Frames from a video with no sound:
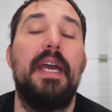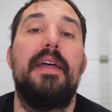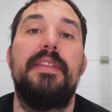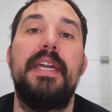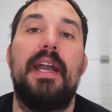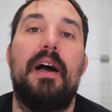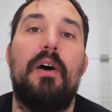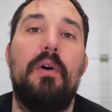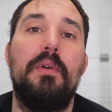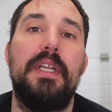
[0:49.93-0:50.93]
The
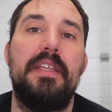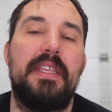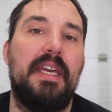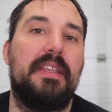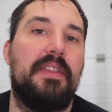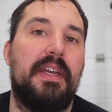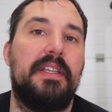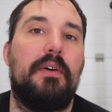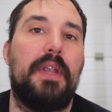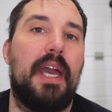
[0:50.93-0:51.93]
only thing that they
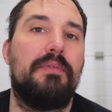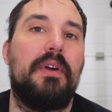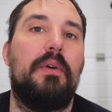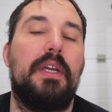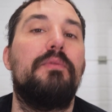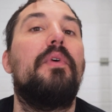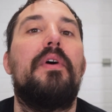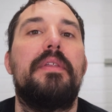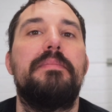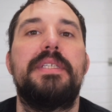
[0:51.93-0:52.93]
don't have going
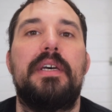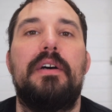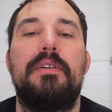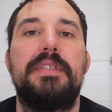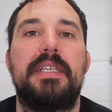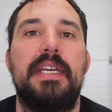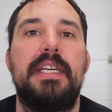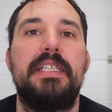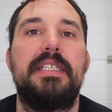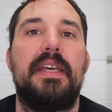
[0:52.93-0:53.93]
for themselves
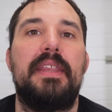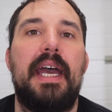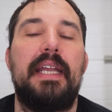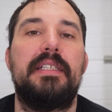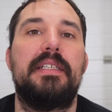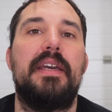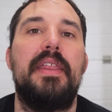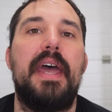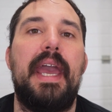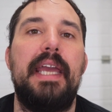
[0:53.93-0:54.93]
is that
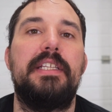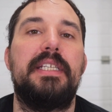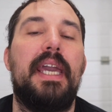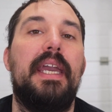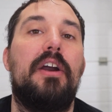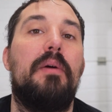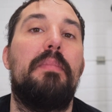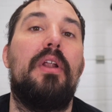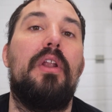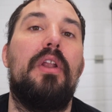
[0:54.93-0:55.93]
they take
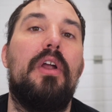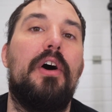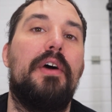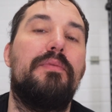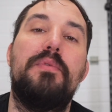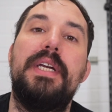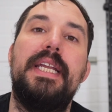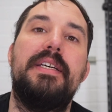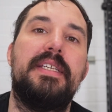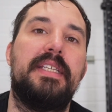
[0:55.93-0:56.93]
up a lot of
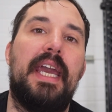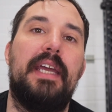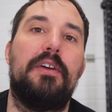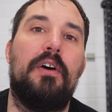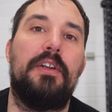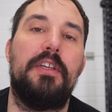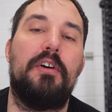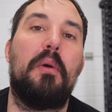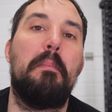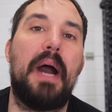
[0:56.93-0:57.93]
real estate on
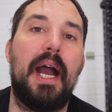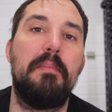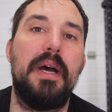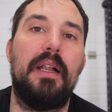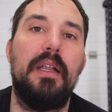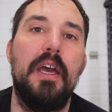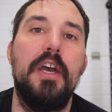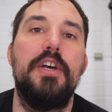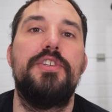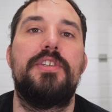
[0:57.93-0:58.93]
your barbell.
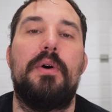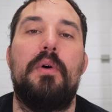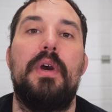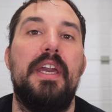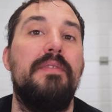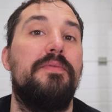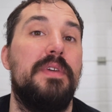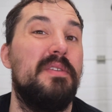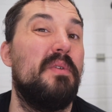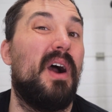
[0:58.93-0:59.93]
So if
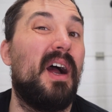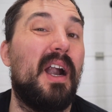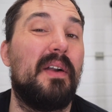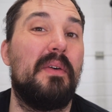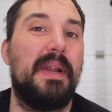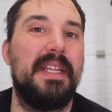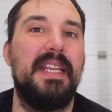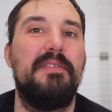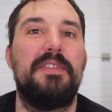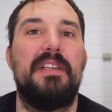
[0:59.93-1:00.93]
you are already
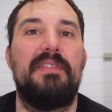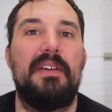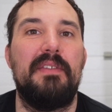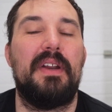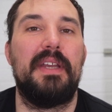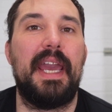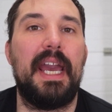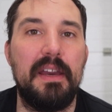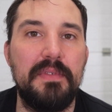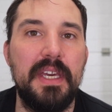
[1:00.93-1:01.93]
lifting very
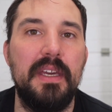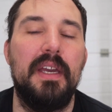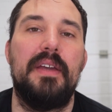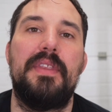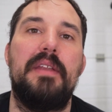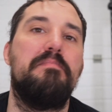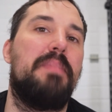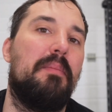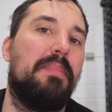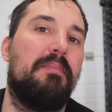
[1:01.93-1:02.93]
heavy, then
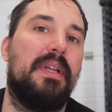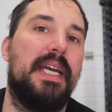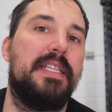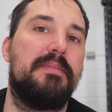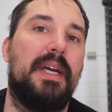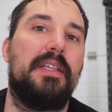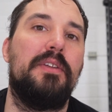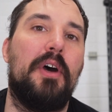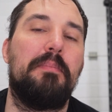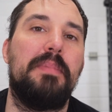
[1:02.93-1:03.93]
bumper plates might not